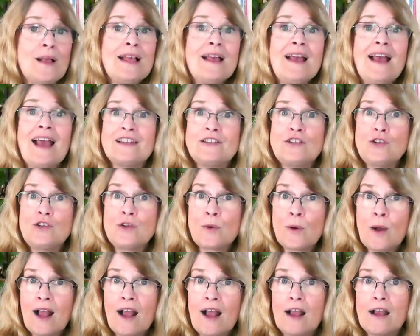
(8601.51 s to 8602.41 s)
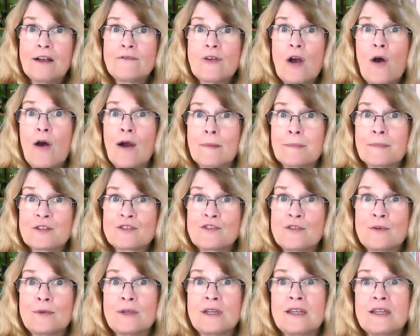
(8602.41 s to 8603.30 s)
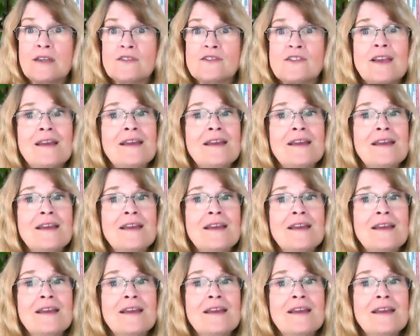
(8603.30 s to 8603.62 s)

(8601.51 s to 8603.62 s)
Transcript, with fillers: and you have opportunities.